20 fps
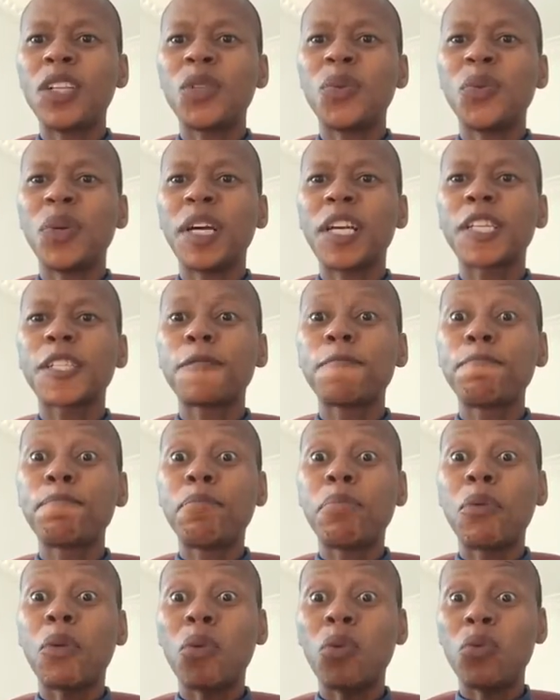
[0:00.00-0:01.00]
to
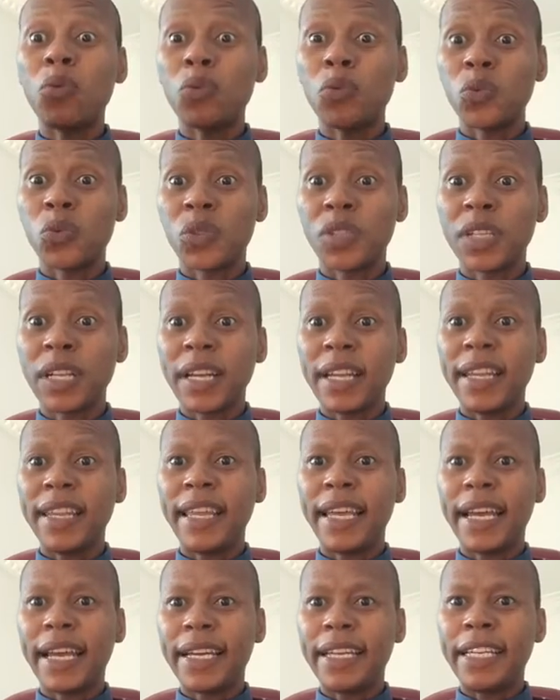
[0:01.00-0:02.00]
expose
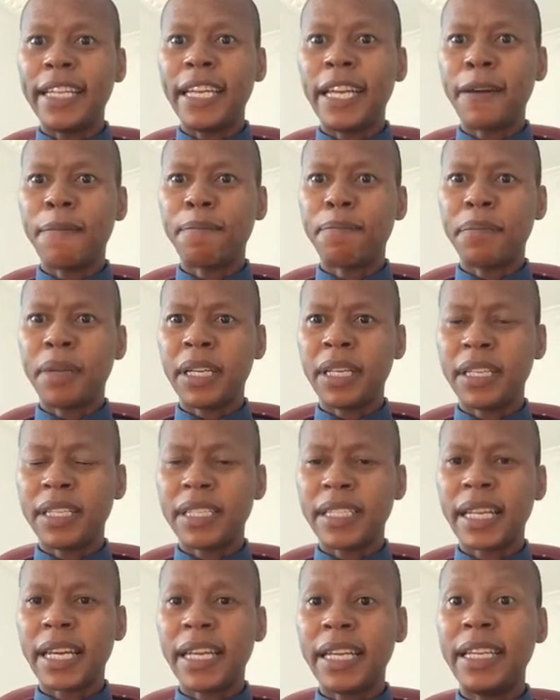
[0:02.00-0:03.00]
their inner
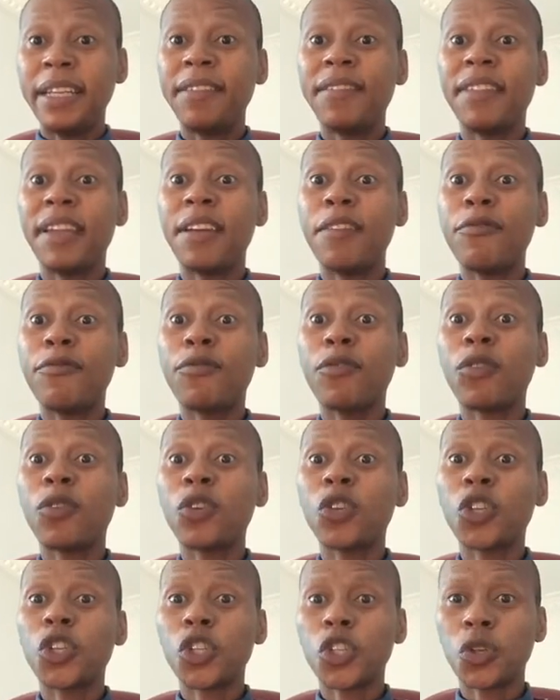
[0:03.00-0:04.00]
beings. And if they fall
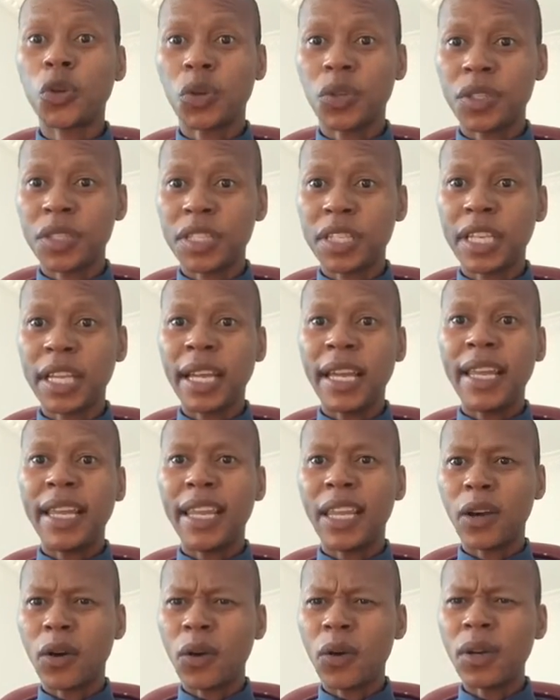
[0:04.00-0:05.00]
short,
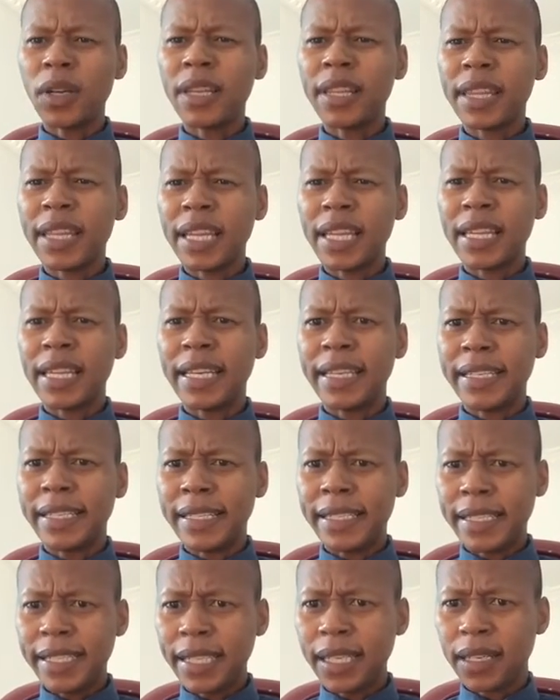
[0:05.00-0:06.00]
the only thing they
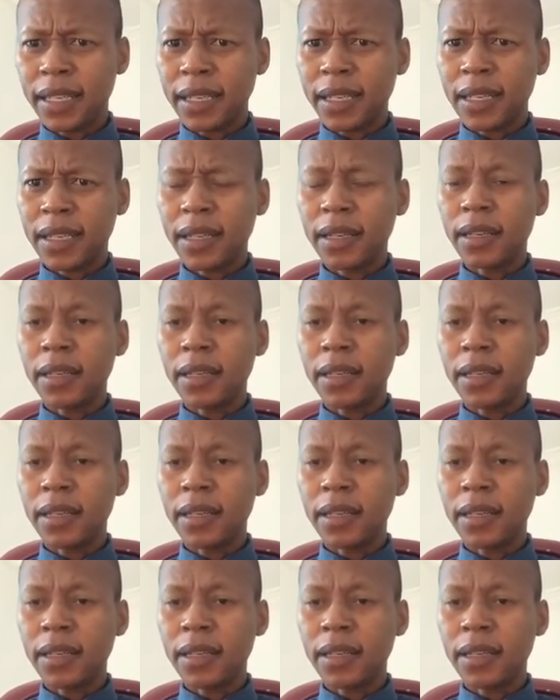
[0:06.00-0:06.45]
seek